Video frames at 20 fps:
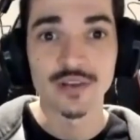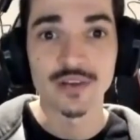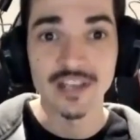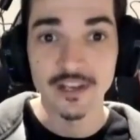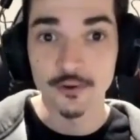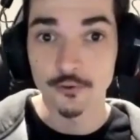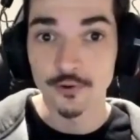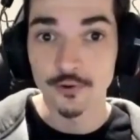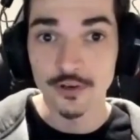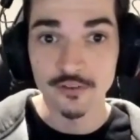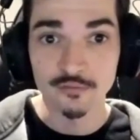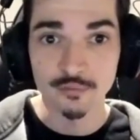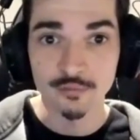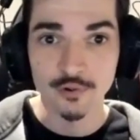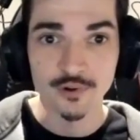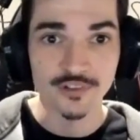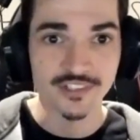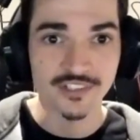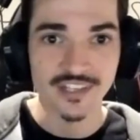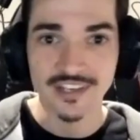iterative
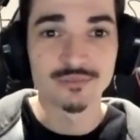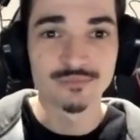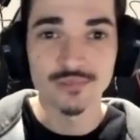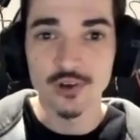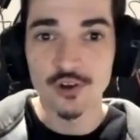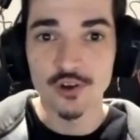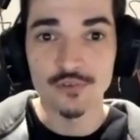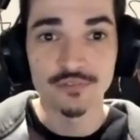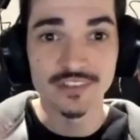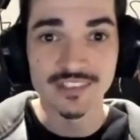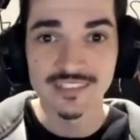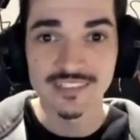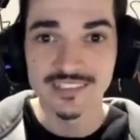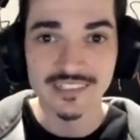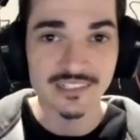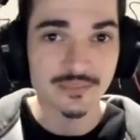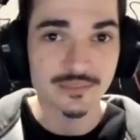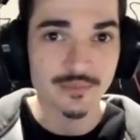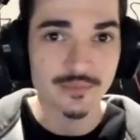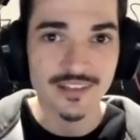process over the
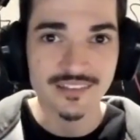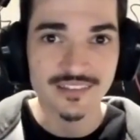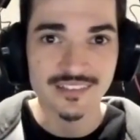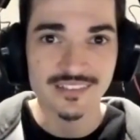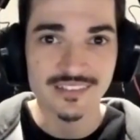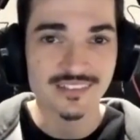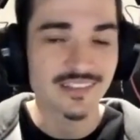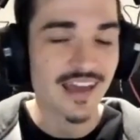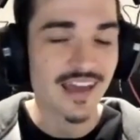six months,